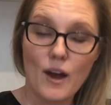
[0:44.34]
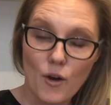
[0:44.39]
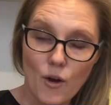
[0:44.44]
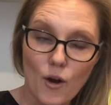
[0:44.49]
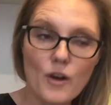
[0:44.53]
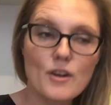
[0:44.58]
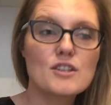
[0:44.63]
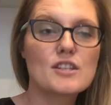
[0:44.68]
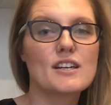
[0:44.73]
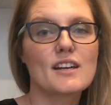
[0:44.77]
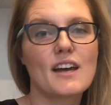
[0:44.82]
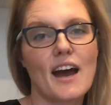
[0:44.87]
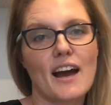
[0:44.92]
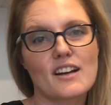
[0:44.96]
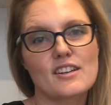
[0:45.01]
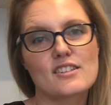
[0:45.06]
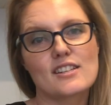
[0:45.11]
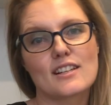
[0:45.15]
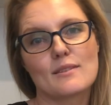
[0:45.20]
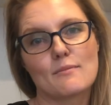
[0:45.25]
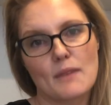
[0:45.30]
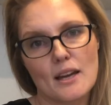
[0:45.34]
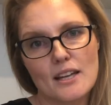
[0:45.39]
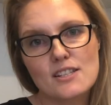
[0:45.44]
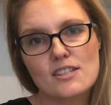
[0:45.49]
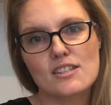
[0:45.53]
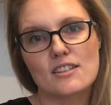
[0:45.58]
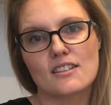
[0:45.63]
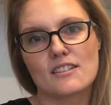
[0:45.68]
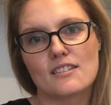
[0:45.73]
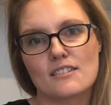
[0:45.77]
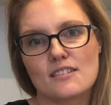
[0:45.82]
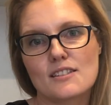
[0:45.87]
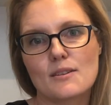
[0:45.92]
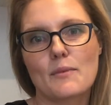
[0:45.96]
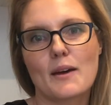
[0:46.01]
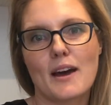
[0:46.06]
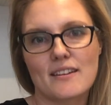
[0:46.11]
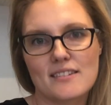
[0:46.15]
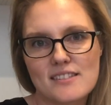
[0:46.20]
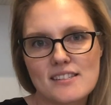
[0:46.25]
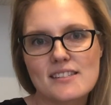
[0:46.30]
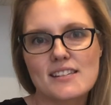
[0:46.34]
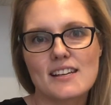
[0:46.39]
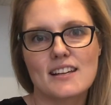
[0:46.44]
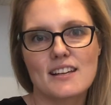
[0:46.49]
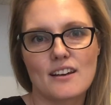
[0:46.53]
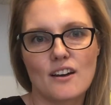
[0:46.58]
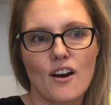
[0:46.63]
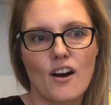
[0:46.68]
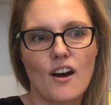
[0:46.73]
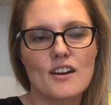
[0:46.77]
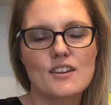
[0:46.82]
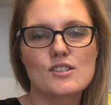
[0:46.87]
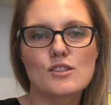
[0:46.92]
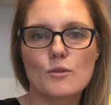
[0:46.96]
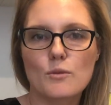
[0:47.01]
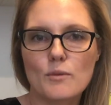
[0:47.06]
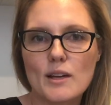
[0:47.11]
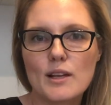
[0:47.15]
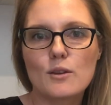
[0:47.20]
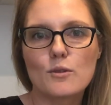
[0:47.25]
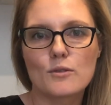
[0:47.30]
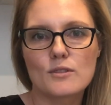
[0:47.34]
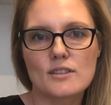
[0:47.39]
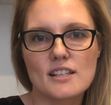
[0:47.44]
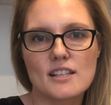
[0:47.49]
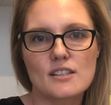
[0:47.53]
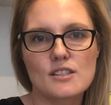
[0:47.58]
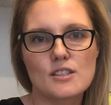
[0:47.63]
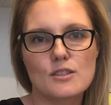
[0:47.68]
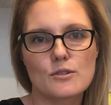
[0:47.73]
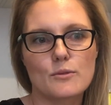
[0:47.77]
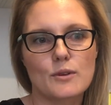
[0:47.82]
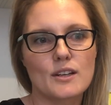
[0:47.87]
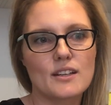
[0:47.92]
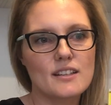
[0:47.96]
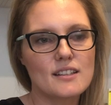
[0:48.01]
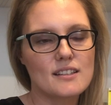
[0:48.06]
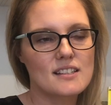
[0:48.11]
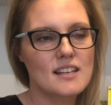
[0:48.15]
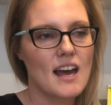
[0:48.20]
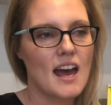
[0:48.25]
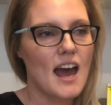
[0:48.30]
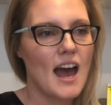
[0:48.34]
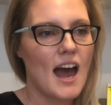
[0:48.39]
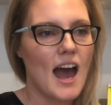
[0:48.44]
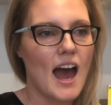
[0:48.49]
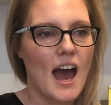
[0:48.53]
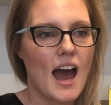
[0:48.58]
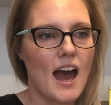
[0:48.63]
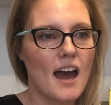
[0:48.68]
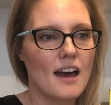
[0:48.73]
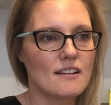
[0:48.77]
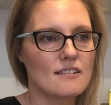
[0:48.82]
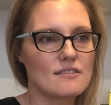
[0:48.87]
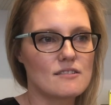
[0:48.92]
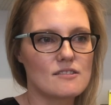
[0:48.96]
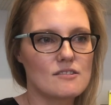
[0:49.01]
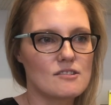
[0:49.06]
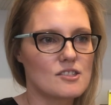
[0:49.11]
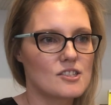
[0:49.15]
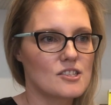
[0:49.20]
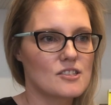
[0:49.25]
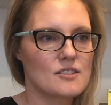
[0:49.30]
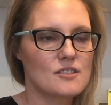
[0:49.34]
OT actually mentioned about CDI, so we looked into it and